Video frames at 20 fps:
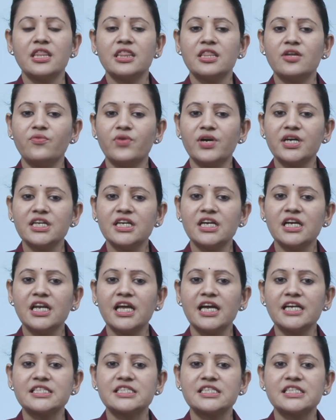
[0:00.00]
The vertical
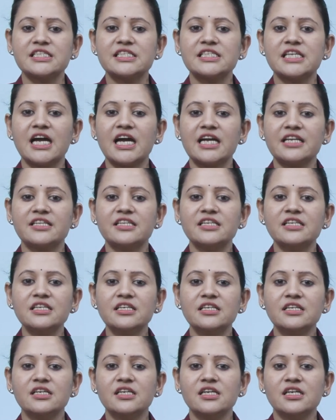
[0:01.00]
axis at the
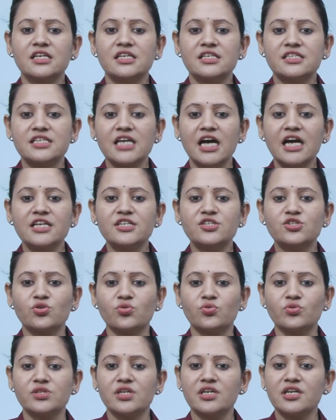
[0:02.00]
side
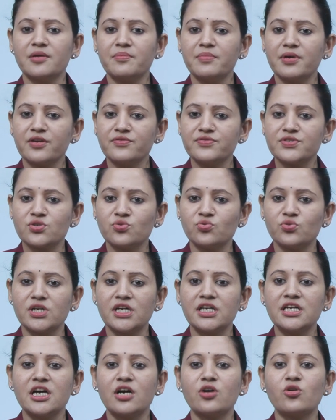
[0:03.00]
shows the number of
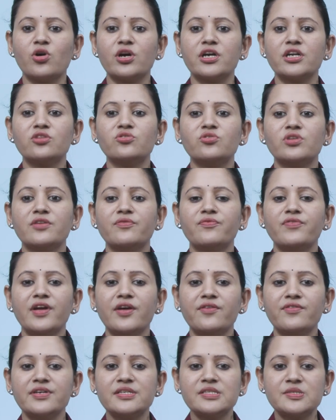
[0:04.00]
students according to their
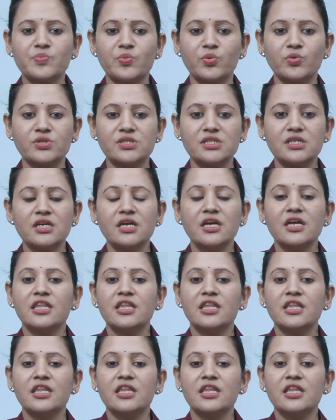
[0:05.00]
favorite sports.